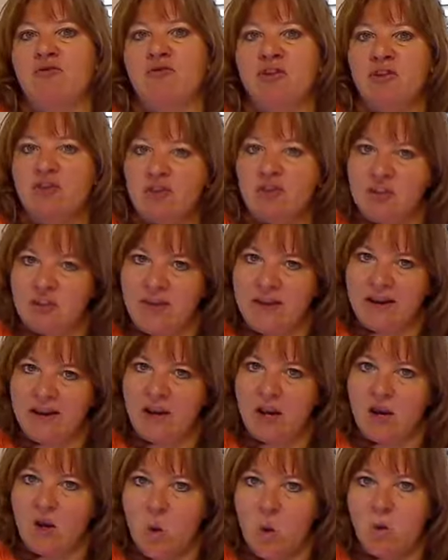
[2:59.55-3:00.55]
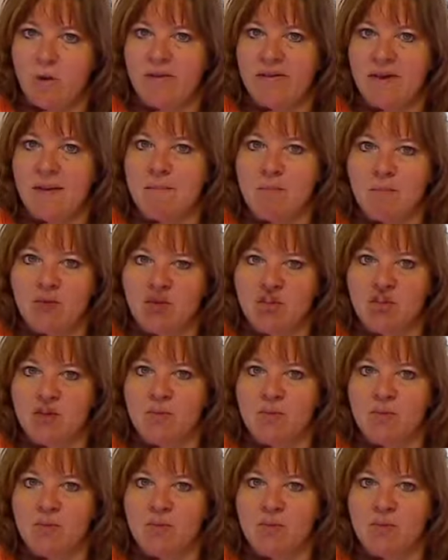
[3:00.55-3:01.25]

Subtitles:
you just want to ignore them, push